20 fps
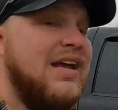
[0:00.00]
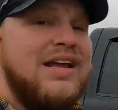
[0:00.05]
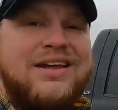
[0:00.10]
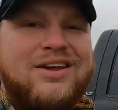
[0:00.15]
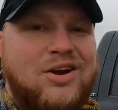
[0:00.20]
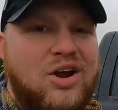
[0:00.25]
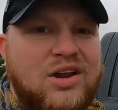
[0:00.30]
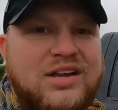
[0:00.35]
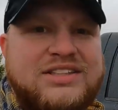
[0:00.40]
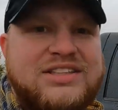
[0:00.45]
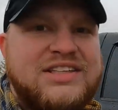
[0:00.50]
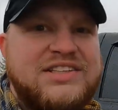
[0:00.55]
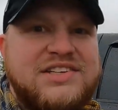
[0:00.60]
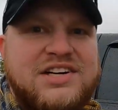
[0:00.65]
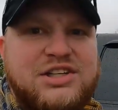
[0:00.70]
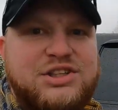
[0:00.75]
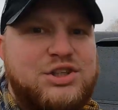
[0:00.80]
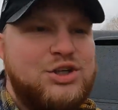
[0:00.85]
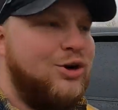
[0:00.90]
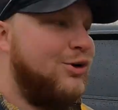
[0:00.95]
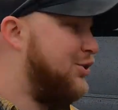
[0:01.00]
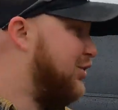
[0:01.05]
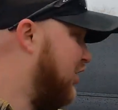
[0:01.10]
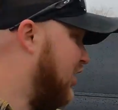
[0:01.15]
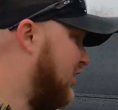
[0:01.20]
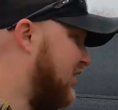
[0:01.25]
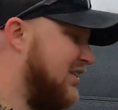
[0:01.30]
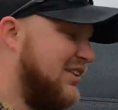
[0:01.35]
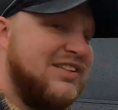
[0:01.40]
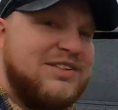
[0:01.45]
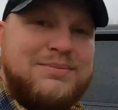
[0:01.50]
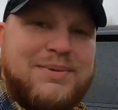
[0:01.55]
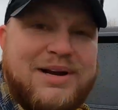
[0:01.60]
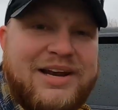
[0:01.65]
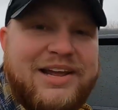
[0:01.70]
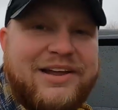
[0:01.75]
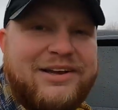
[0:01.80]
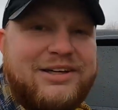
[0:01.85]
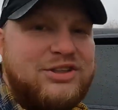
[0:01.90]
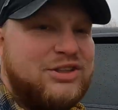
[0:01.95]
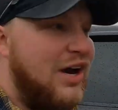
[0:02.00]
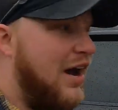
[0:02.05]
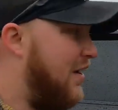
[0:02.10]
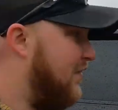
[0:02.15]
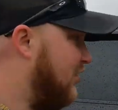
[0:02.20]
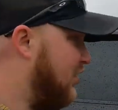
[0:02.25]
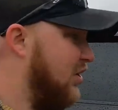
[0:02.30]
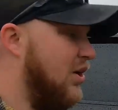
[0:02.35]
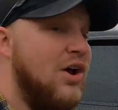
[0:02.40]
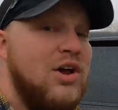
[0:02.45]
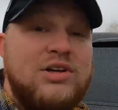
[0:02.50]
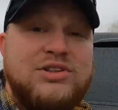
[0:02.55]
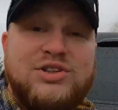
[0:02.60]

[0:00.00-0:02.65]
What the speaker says: you know, this isn't a show truck, this is my daily driver,